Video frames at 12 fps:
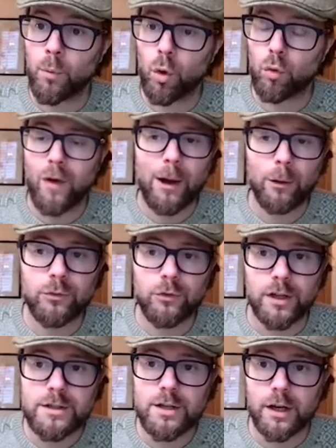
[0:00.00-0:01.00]
more
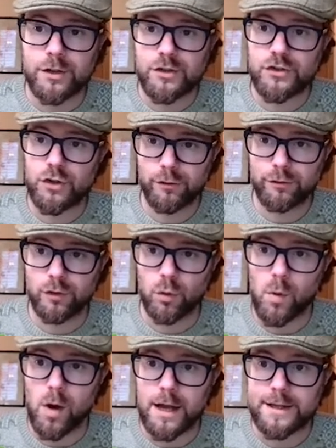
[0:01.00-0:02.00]
rounded and
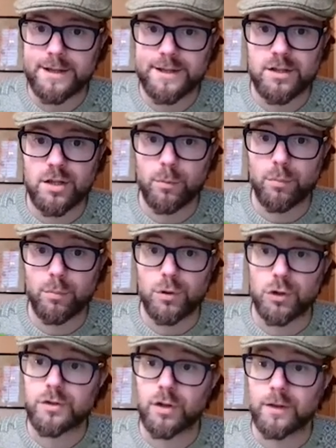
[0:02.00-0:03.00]
softer wines that are
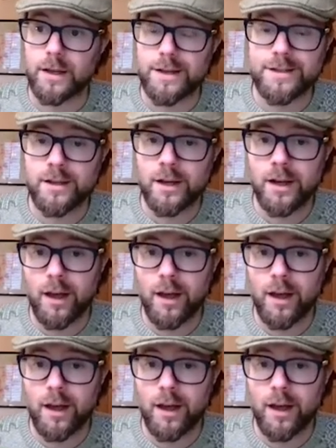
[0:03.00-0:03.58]
produced on this.